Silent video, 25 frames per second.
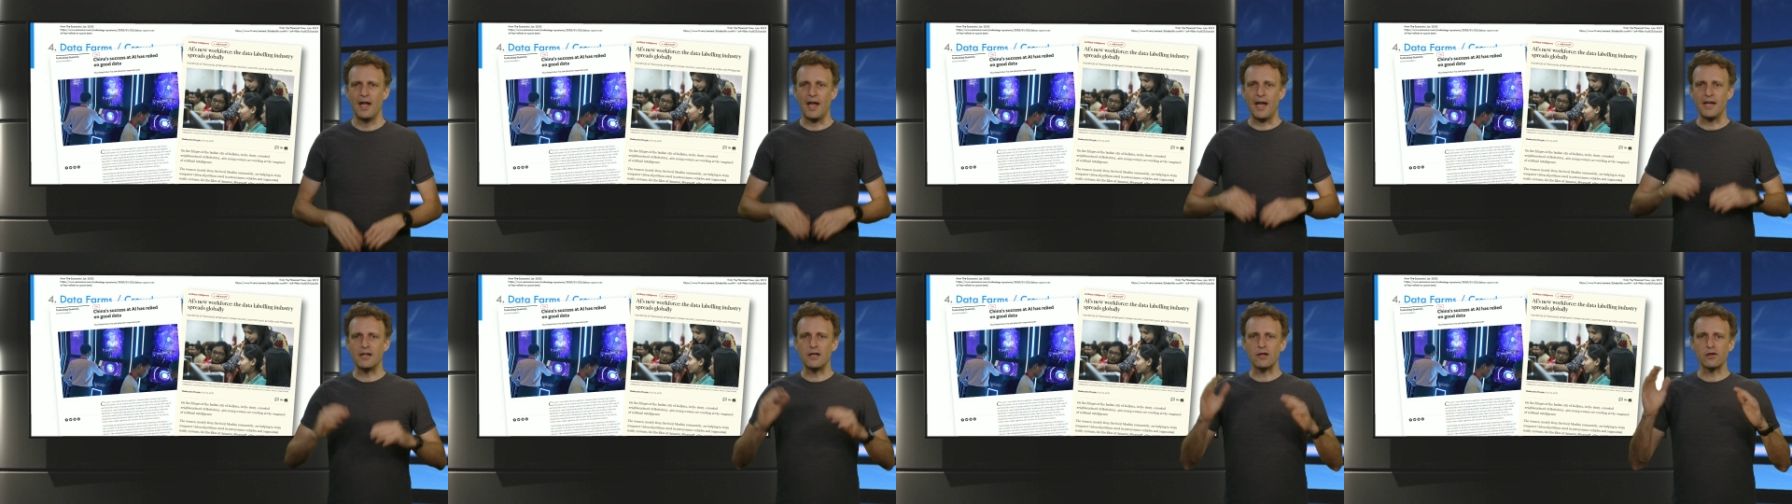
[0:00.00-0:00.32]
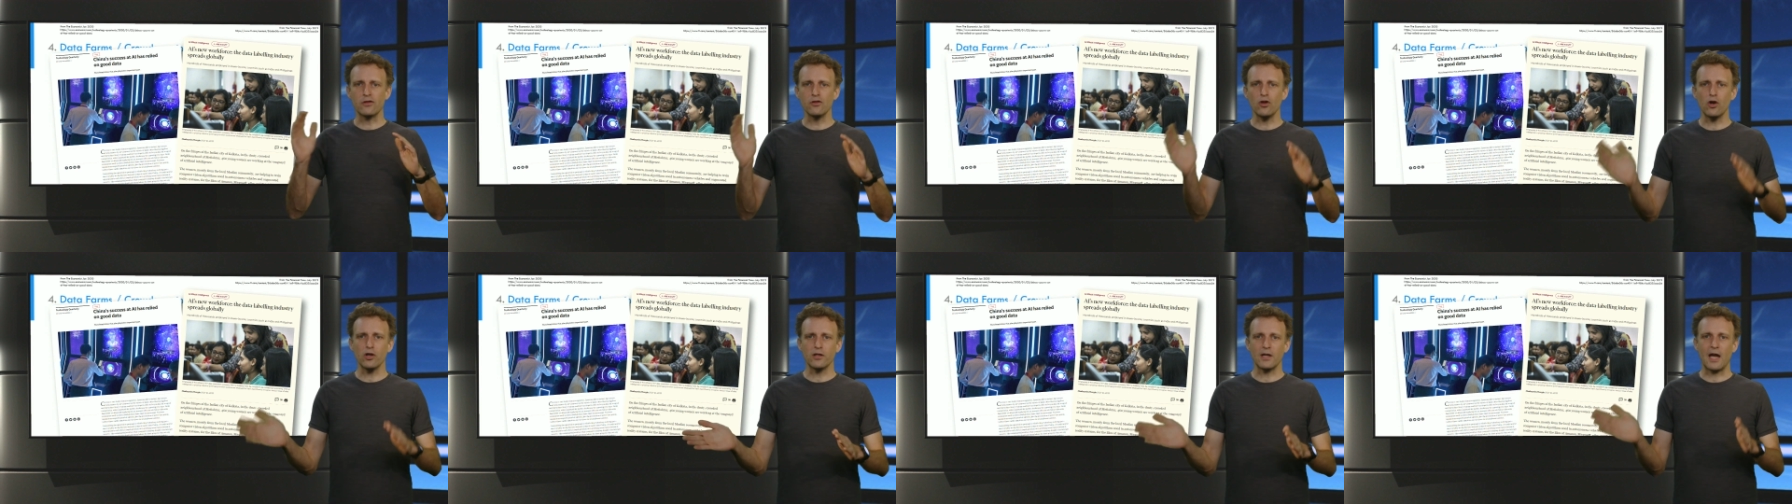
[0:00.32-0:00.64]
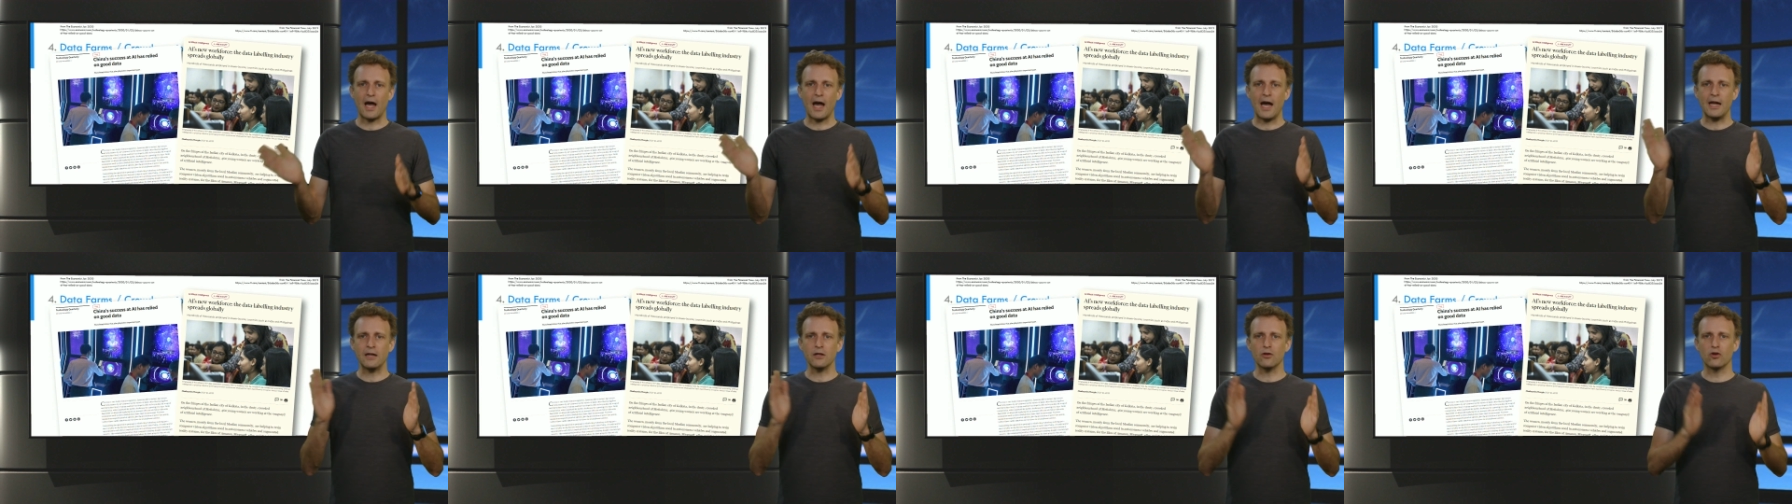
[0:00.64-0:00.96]
It is
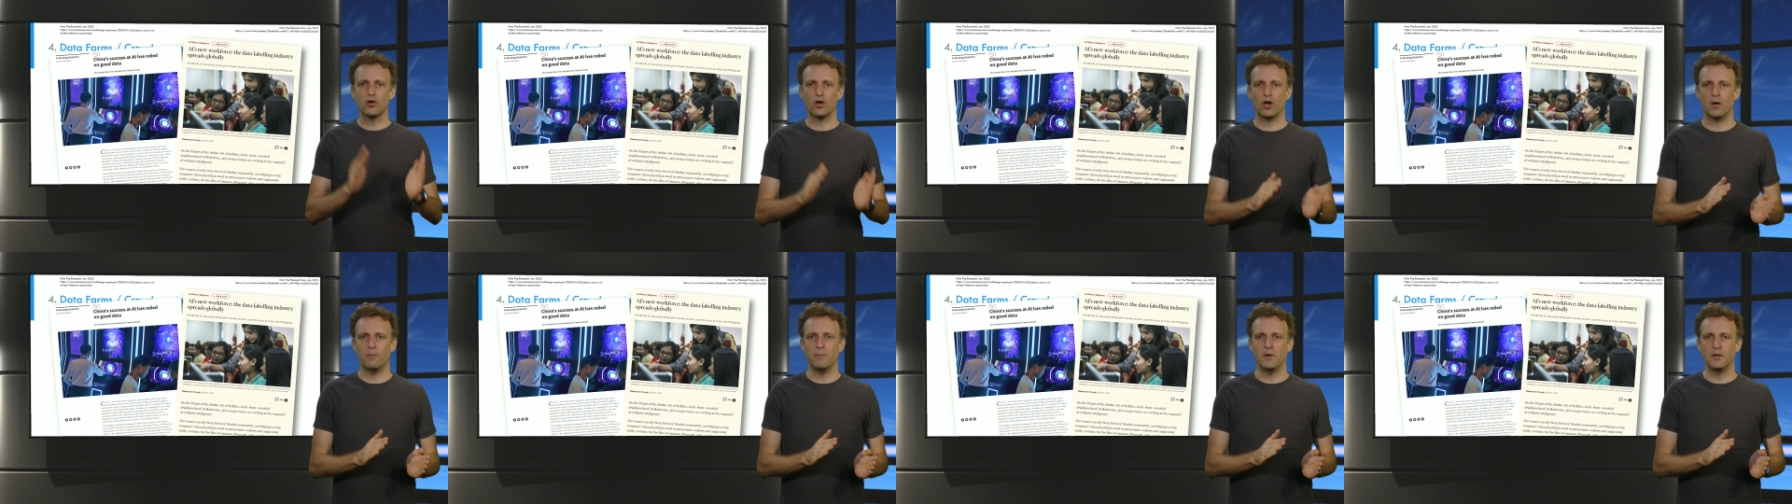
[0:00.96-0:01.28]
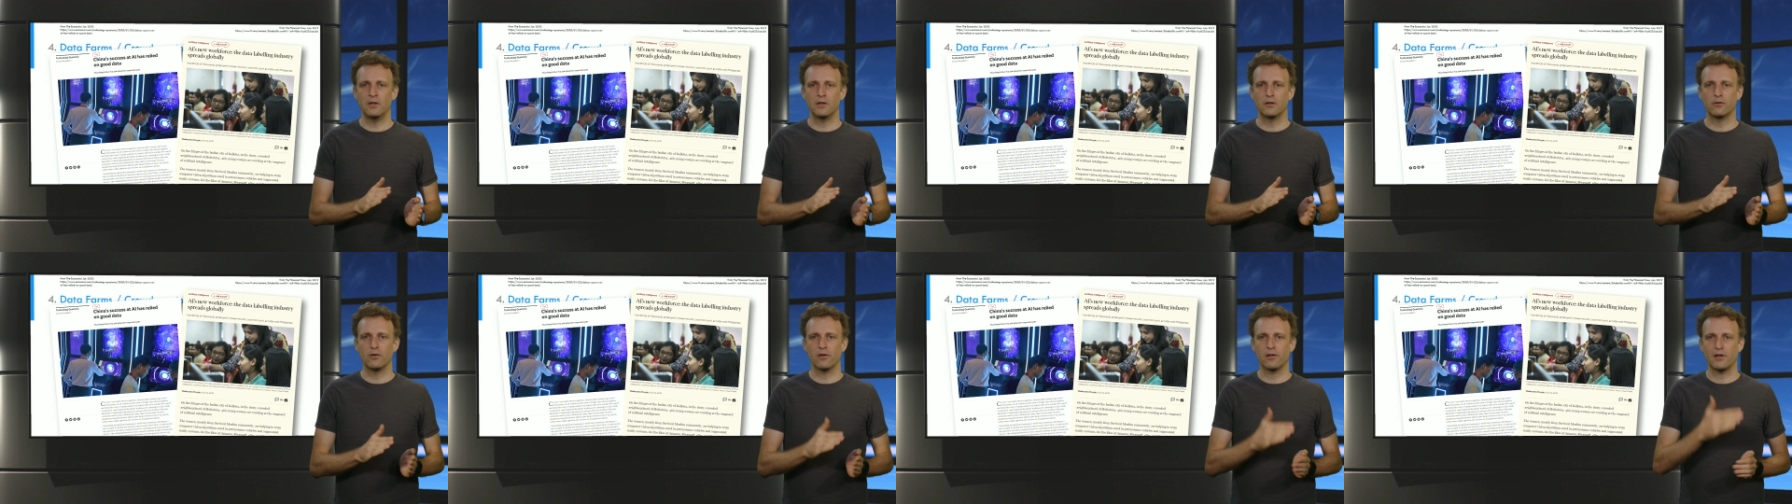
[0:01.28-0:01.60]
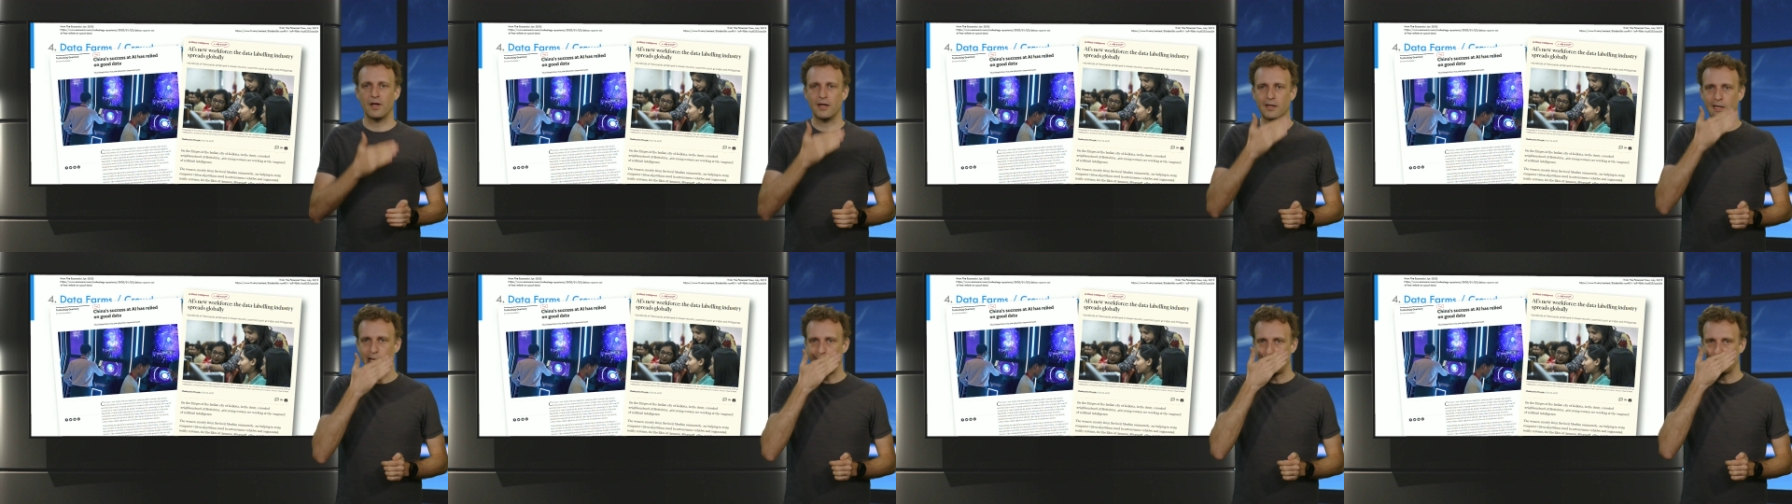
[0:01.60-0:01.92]
not uncommon to set